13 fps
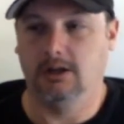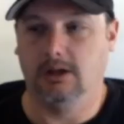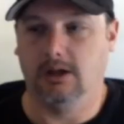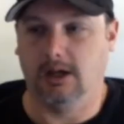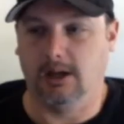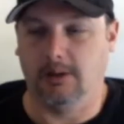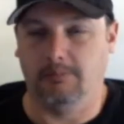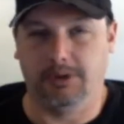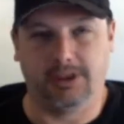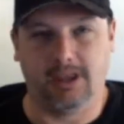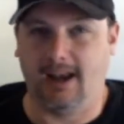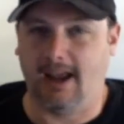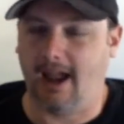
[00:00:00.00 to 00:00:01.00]
but
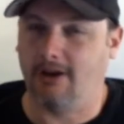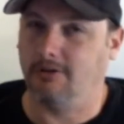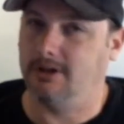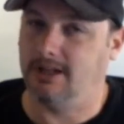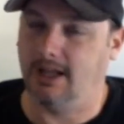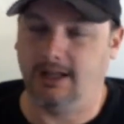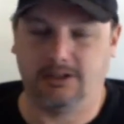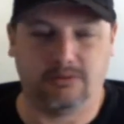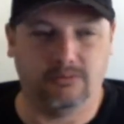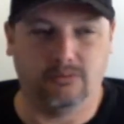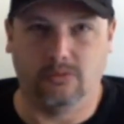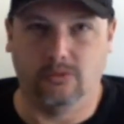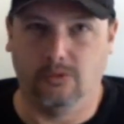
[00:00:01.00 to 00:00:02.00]
that acrid taste
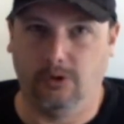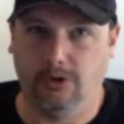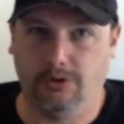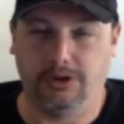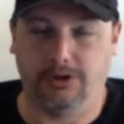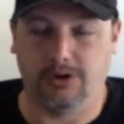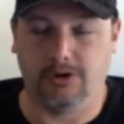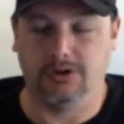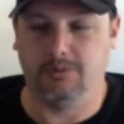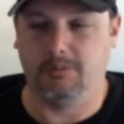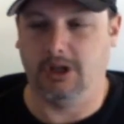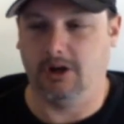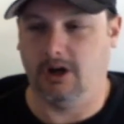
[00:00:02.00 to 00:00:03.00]
really turns
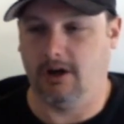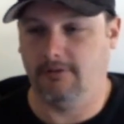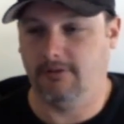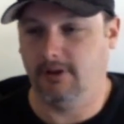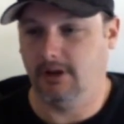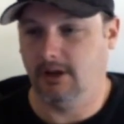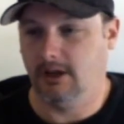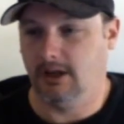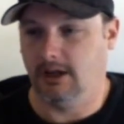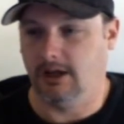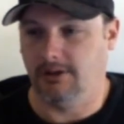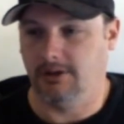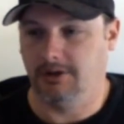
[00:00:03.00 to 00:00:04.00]
me off.
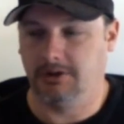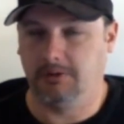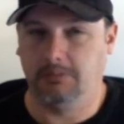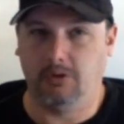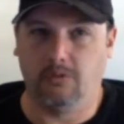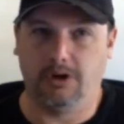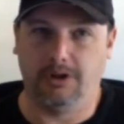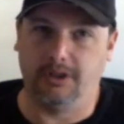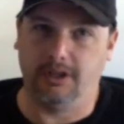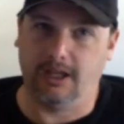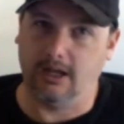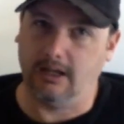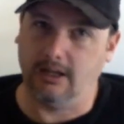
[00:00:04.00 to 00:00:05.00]
This will be one
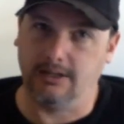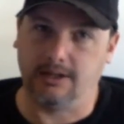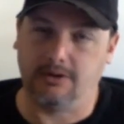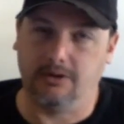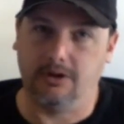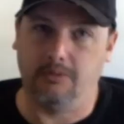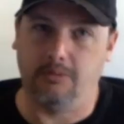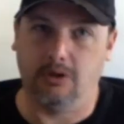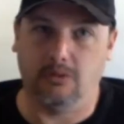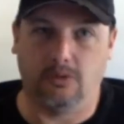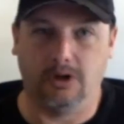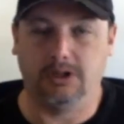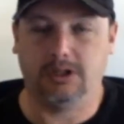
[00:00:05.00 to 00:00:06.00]
that is going to be a
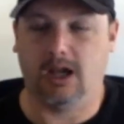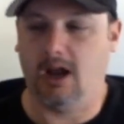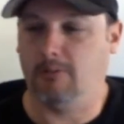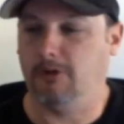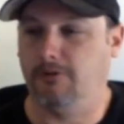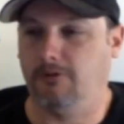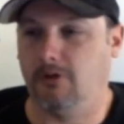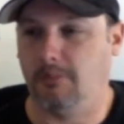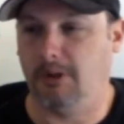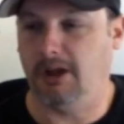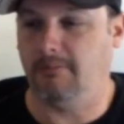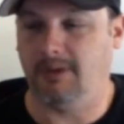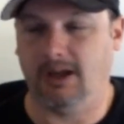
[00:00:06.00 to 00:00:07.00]
one-timer for
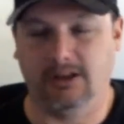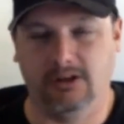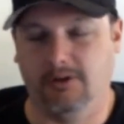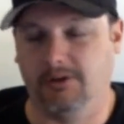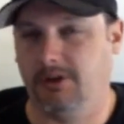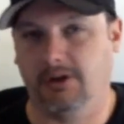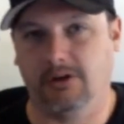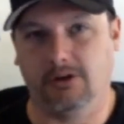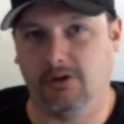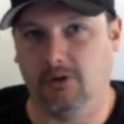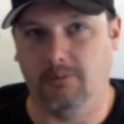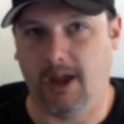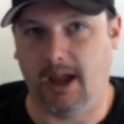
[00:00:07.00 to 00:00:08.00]
me. I don't think I'll
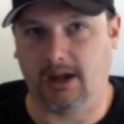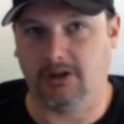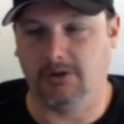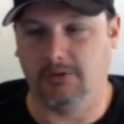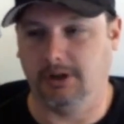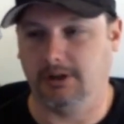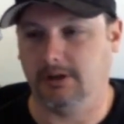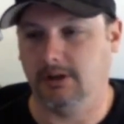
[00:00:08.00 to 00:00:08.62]
go back to it.